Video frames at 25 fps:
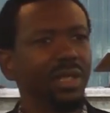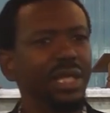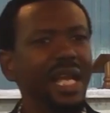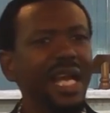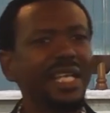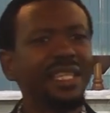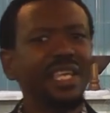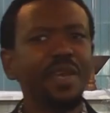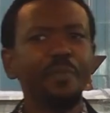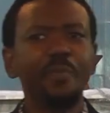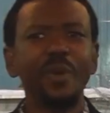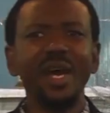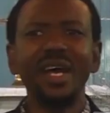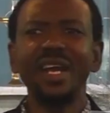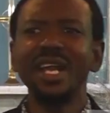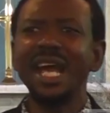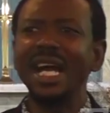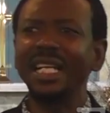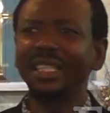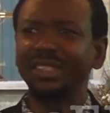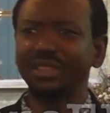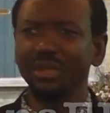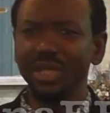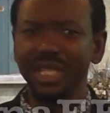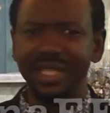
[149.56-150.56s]
Like the
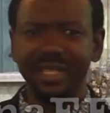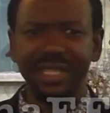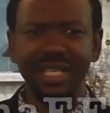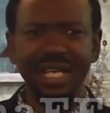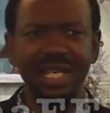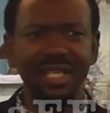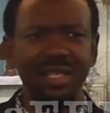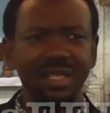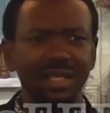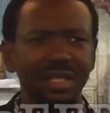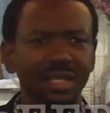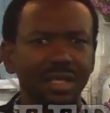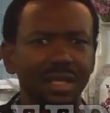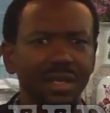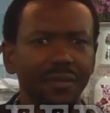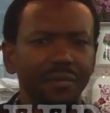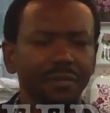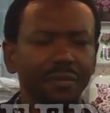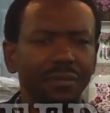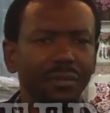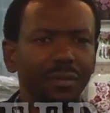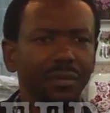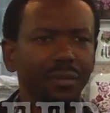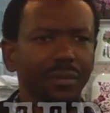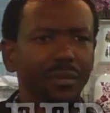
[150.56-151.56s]
Berean Christian.
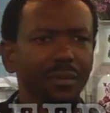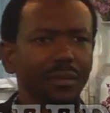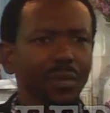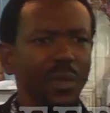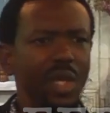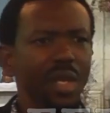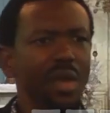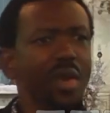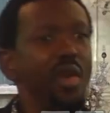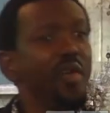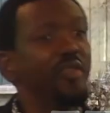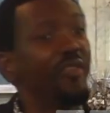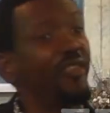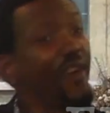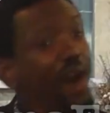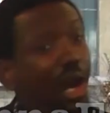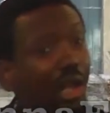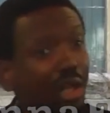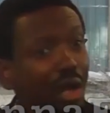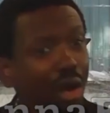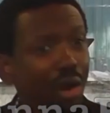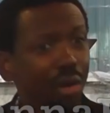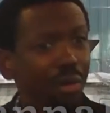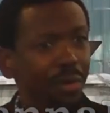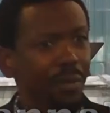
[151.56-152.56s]

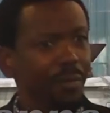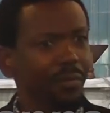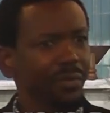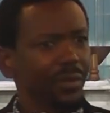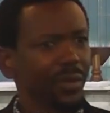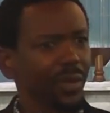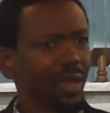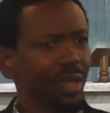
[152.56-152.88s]
Follow.